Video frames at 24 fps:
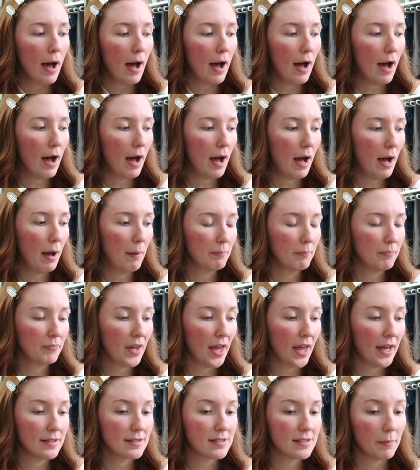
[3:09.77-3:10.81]
Um,
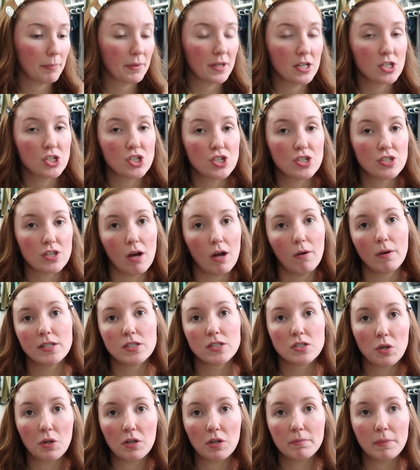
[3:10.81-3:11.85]
and something she's
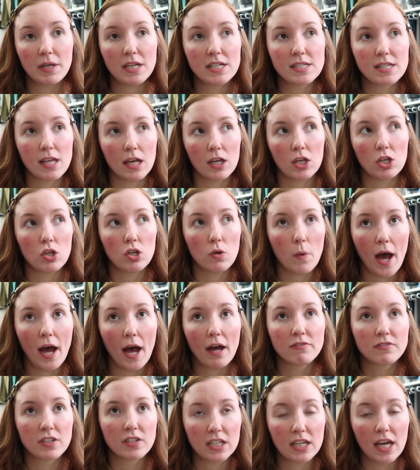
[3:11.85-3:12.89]
always told me is like, you
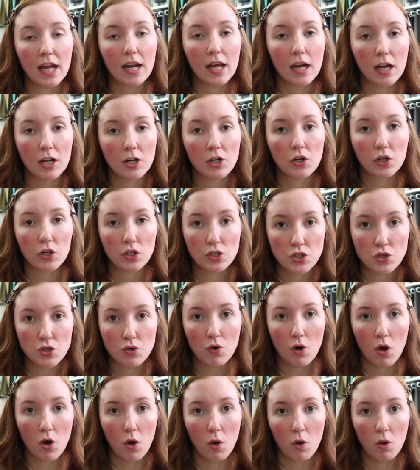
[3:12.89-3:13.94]
have to get it under
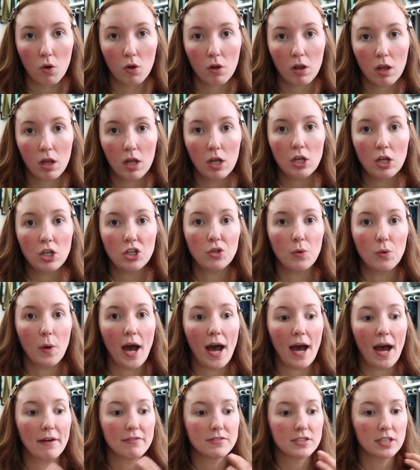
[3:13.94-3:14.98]
control you
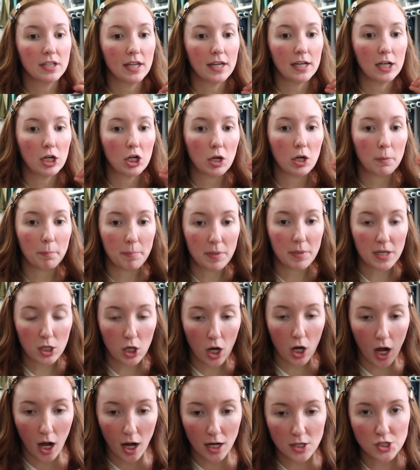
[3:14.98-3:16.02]
have to like be
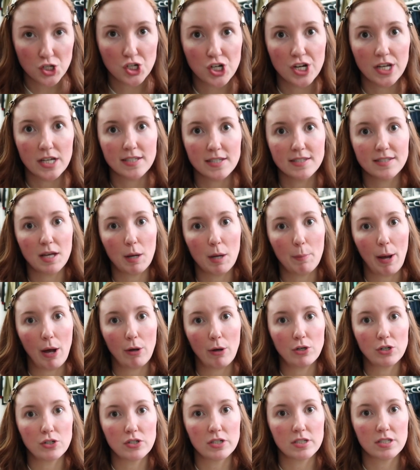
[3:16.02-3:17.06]
conscious
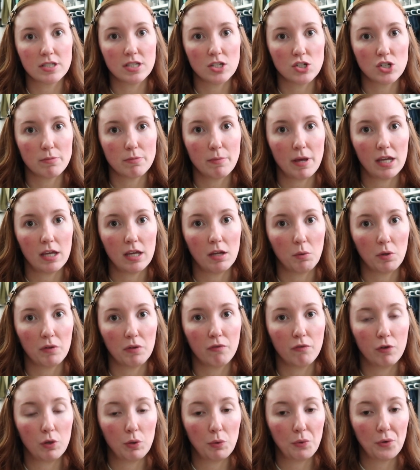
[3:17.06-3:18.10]
about your decision making with
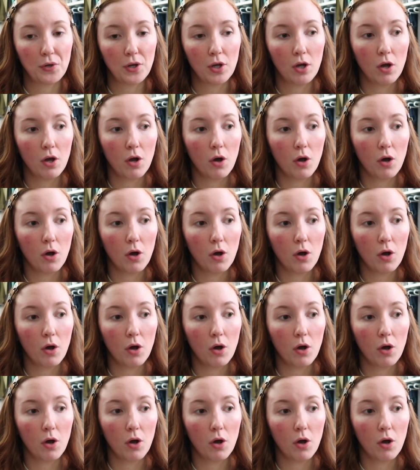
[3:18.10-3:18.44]
food